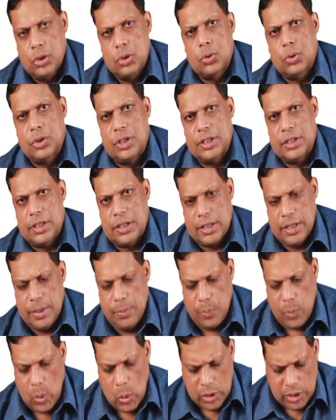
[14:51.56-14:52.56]
So these are the
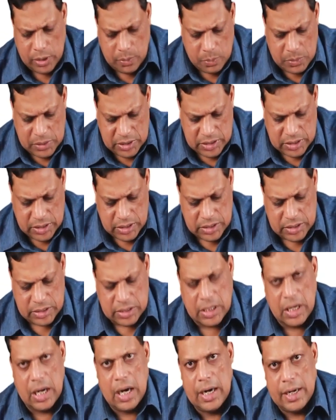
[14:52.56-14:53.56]
important
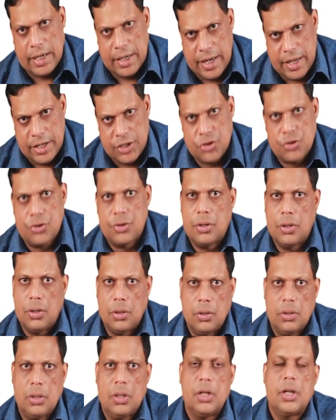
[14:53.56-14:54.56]
muscles attached
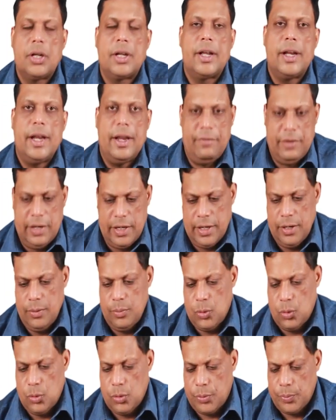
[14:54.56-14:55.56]
on clavicle
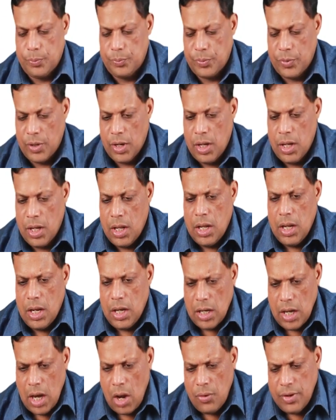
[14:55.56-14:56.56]
bone.
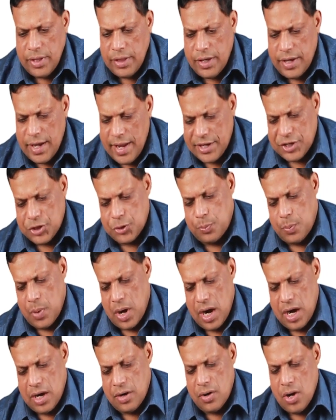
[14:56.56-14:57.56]
Now in the next
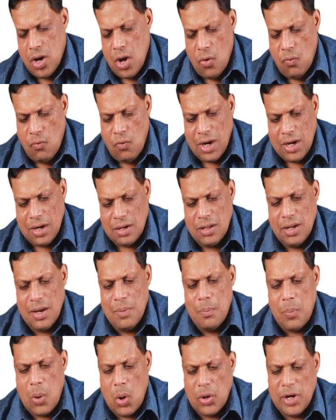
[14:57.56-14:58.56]
part, what are the
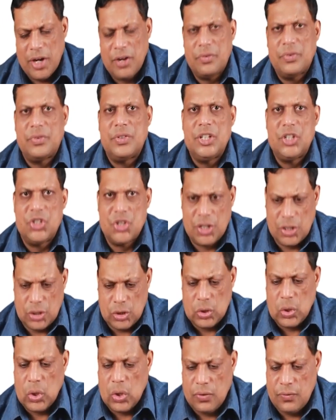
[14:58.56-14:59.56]
important
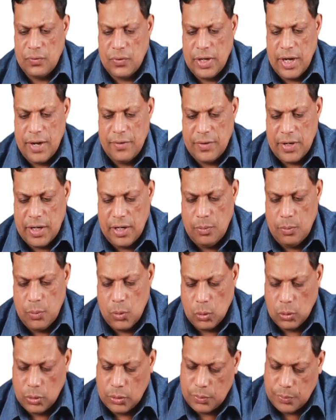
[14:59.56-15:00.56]
features of clavicle
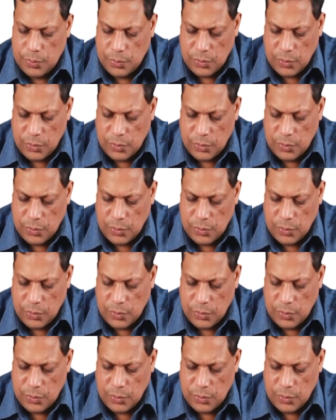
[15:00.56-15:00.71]
bone?